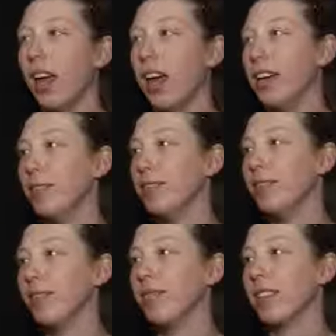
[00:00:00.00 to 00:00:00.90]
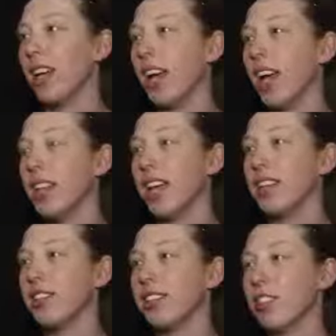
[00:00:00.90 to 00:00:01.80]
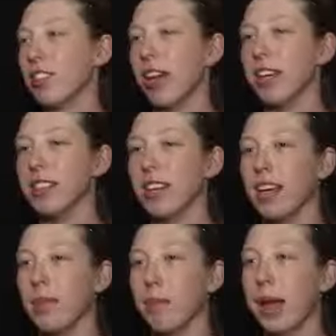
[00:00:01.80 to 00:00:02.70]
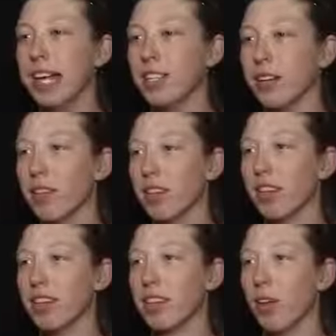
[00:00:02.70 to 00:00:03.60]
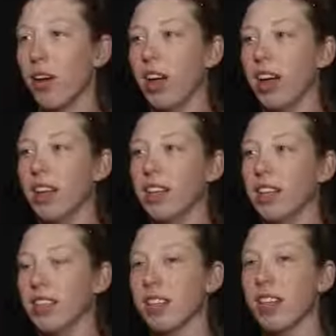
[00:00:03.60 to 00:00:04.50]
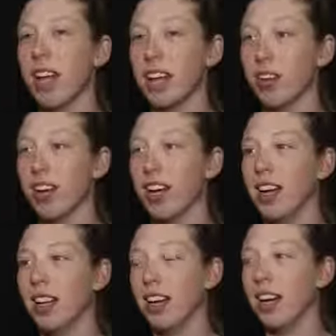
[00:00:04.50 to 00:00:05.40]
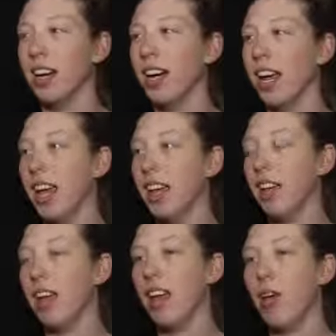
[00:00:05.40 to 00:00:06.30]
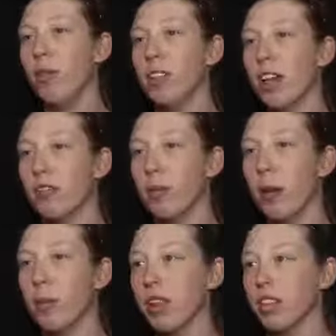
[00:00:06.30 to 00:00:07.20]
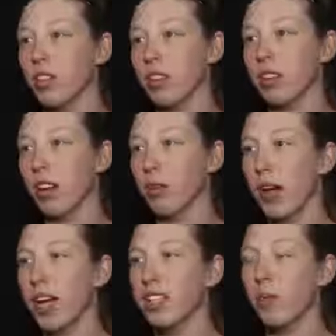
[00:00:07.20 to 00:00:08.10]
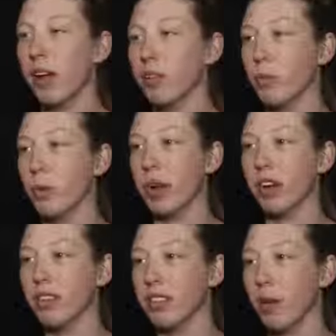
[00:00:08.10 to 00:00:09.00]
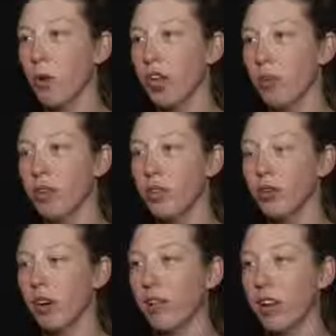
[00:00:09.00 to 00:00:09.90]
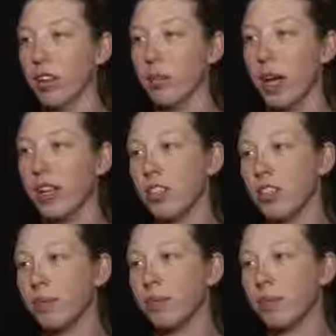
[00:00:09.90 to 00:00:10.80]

Um, I think it's just trying to manage everything that's going on. There's a lot going on here, and we just have to remember that it's just another match, and we have to prepare the same way that we do for every other match.